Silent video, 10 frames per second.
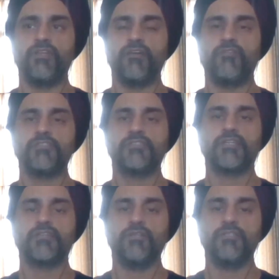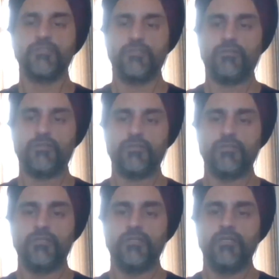leverage technology a lot,
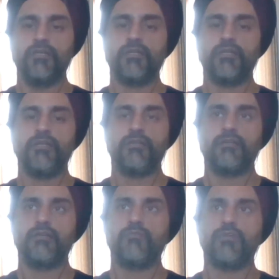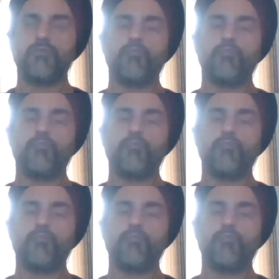right? And what